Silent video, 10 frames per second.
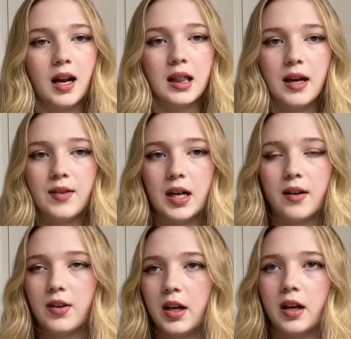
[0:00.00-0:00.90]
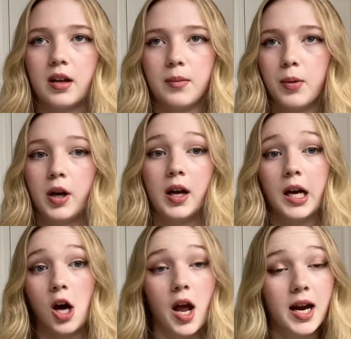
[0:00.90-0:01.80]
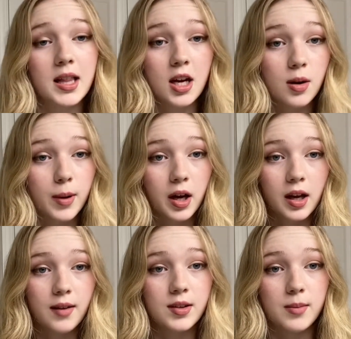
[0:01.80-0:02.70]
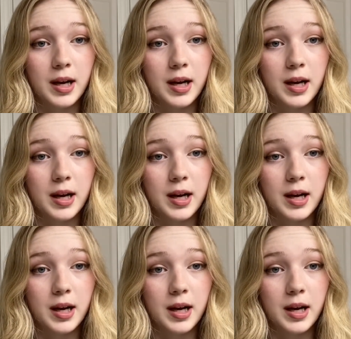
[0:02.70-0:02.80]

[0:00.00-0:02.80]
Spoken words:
love it. I feel like it's really pretty. I got it in the yearbook, even though my